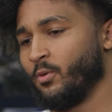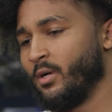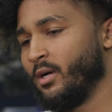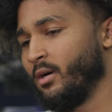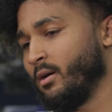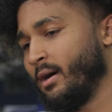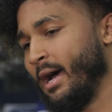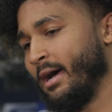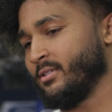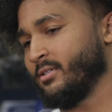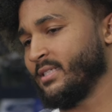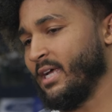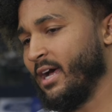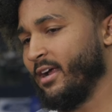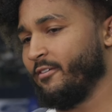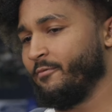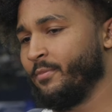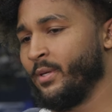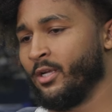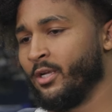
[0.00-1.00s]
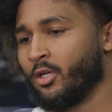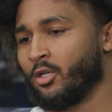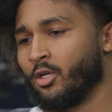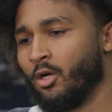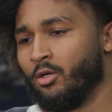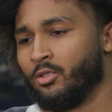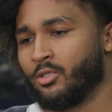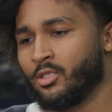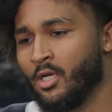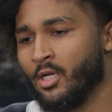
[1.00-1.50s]
well outside of being a
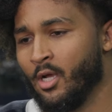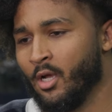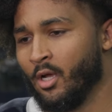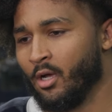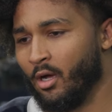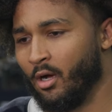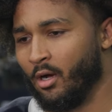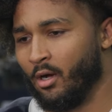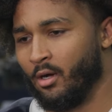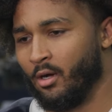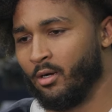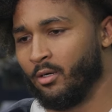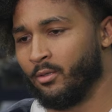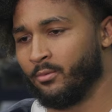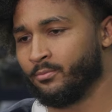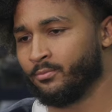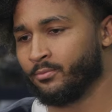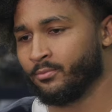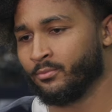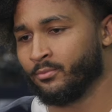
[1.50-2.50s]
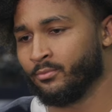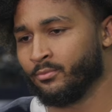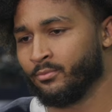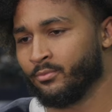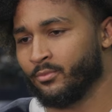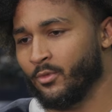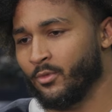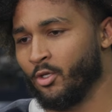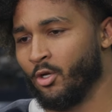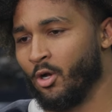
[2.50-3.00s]
coach.
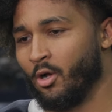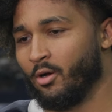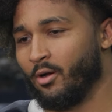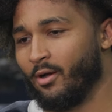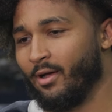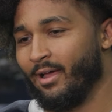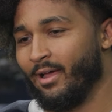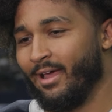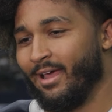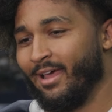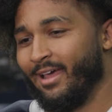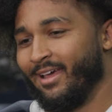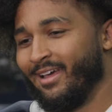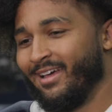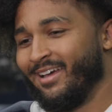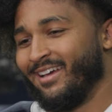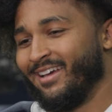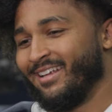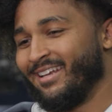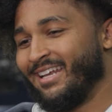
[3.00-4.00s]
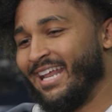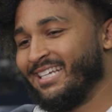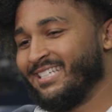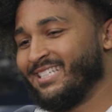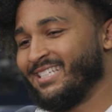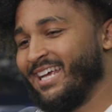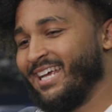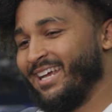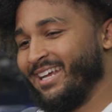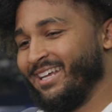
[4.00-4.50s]
You know, they
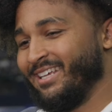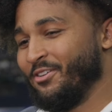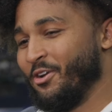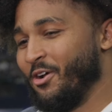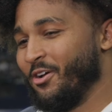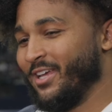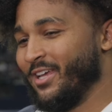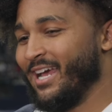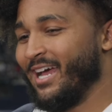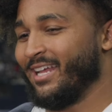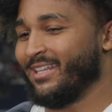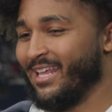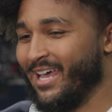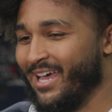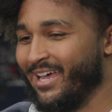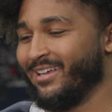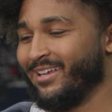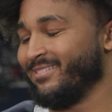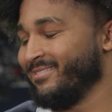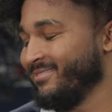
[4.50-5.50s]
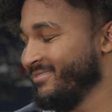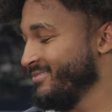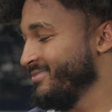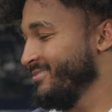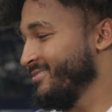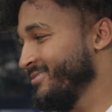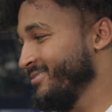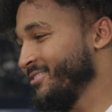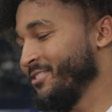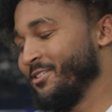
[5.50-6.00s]
say, you know, he got that,
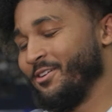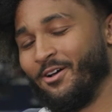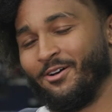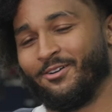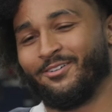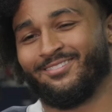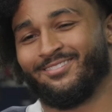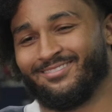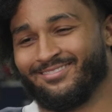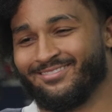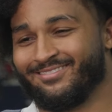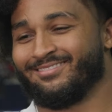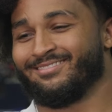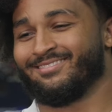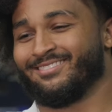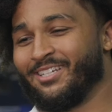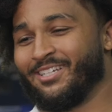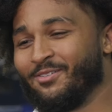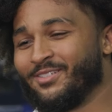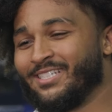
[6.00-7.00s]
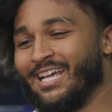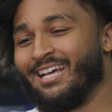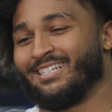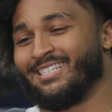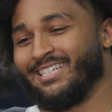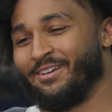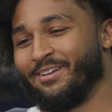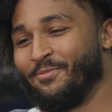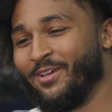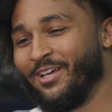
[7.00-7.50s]
you know, sometimes
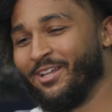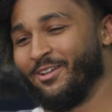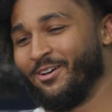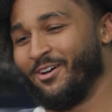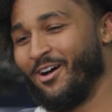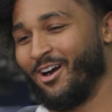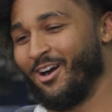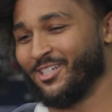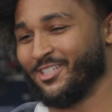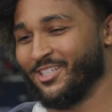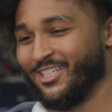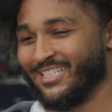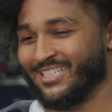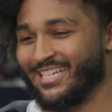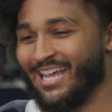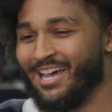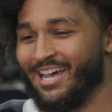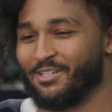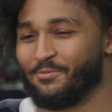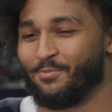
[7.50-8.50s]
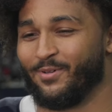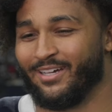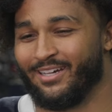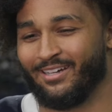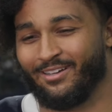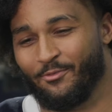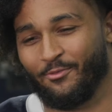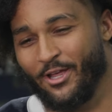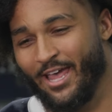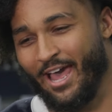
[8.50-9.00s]
he could be a little harsh on his guys,
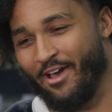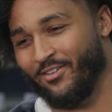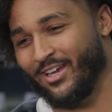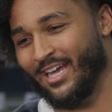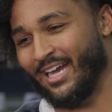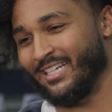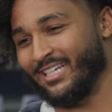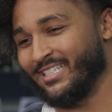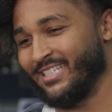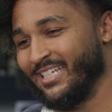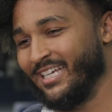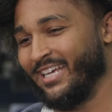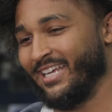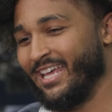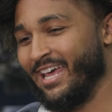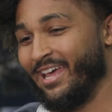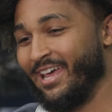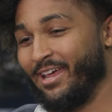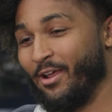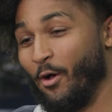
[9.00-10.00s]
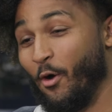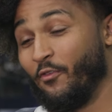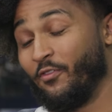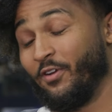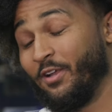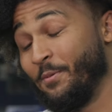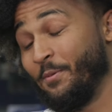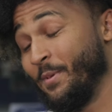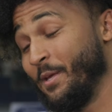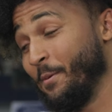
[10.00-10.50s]
but we haven't got to see it yet. And
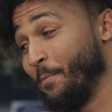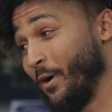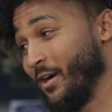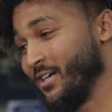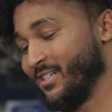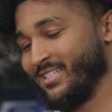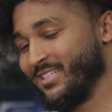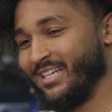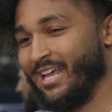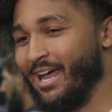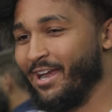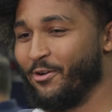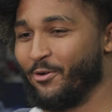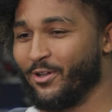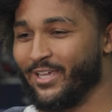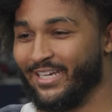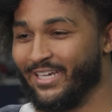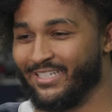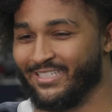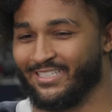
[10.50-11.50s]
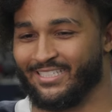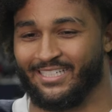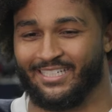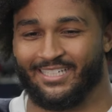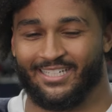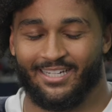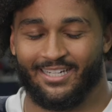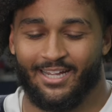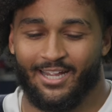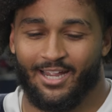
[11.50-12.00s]
hopefully me personally, I don't get to
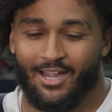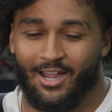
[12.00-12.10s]
see it.